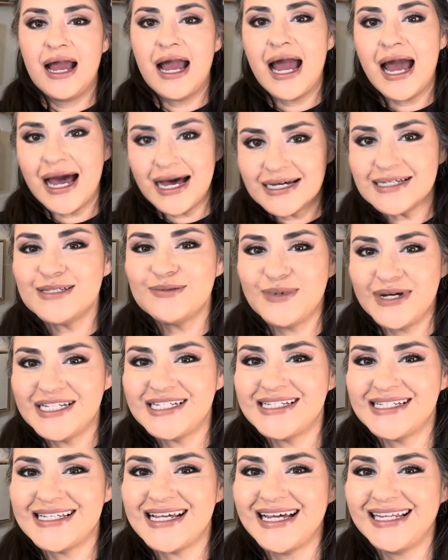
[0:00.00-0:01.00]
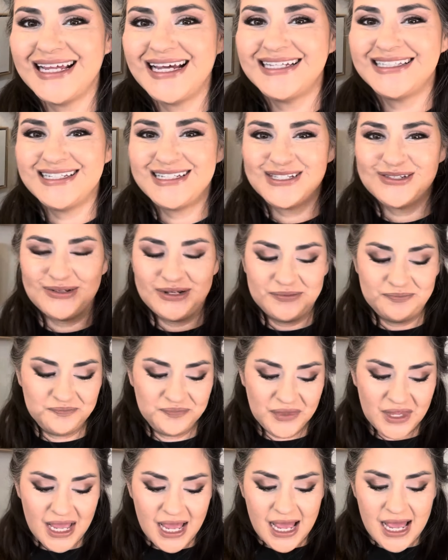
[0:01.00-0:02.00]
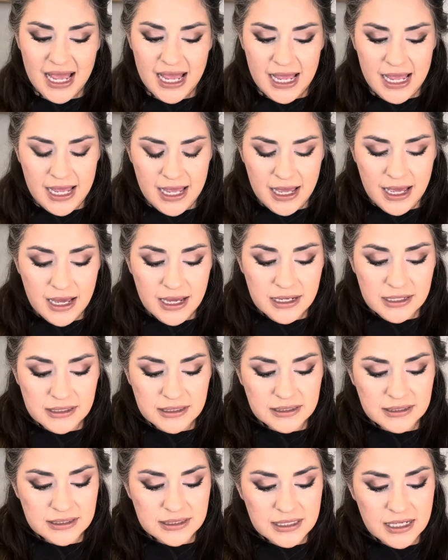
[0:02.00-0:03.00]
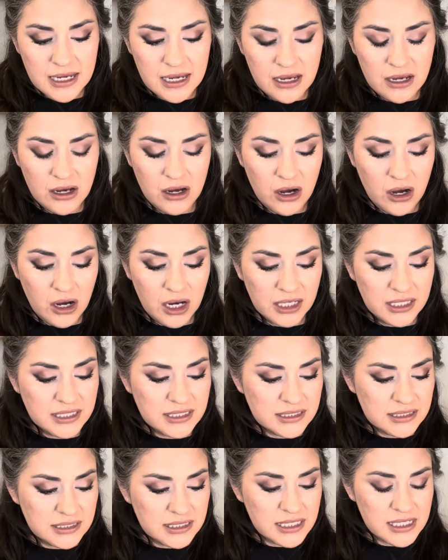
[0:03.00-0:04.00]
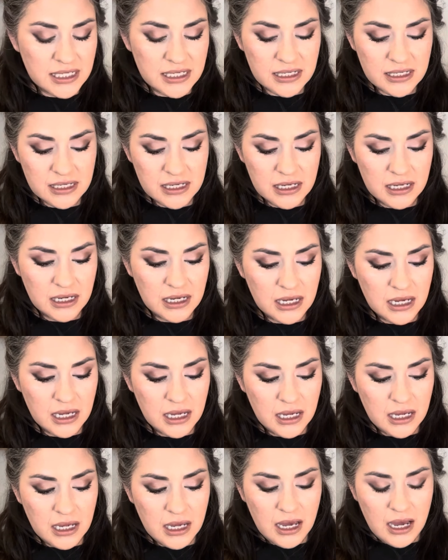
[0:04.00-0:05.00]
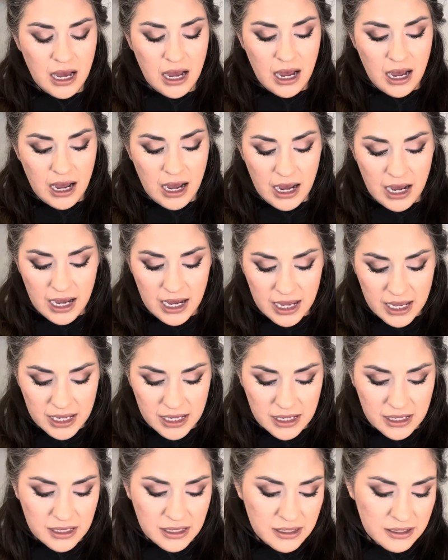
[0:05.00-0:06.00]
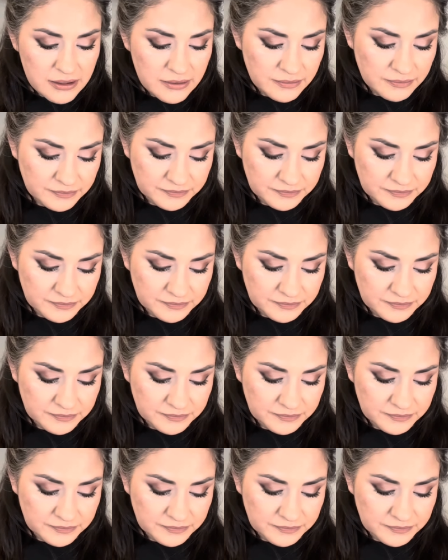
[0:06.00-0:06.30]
as much as I like this one. And honestly, I